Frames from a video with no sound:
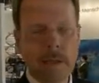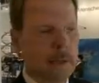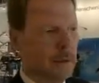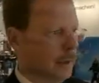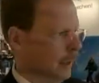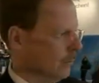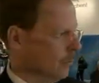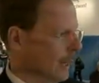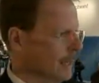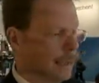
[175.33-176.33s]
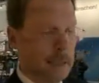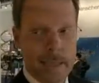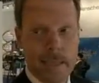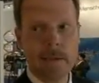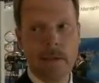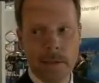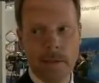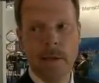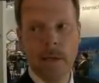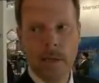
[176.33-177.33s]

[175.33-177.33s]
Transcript: in ride and handling